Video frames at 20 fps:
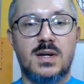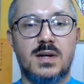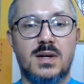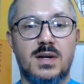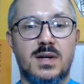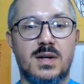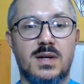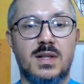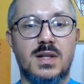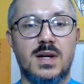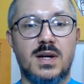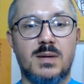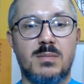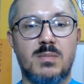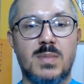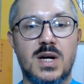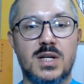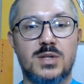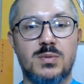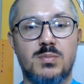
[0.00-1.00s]
they're
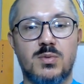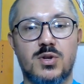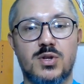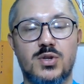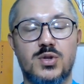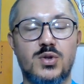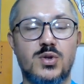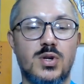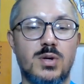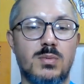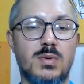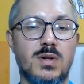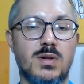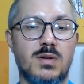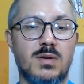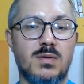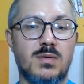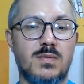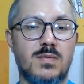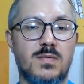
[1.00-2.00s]
much more suitable
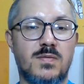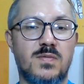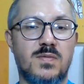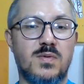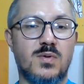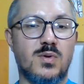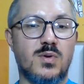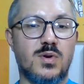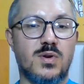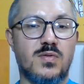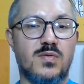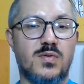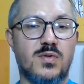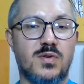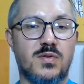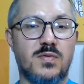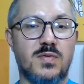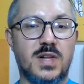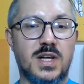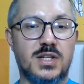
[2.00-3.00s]
for
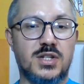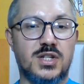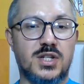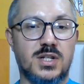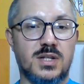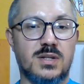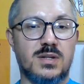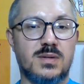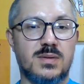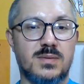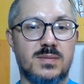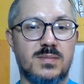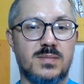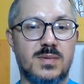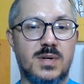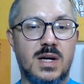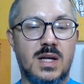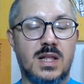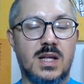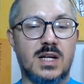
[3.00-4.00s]
fletching,
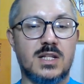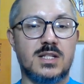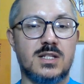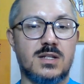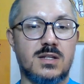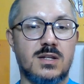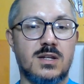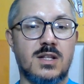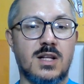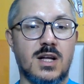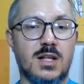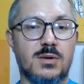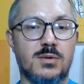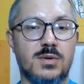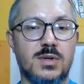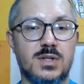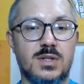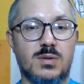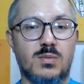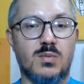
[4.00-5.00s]
and that's another
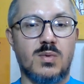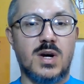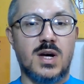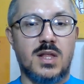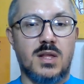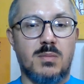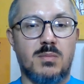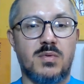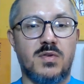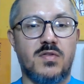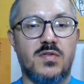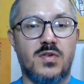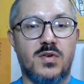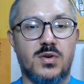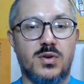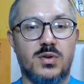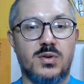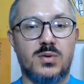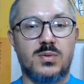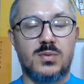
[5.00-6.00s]
reason why they prefer
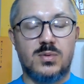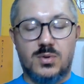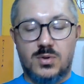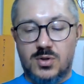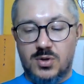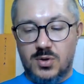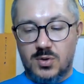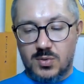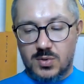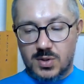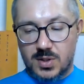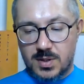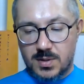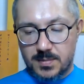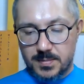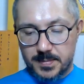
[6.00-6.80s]
to use it.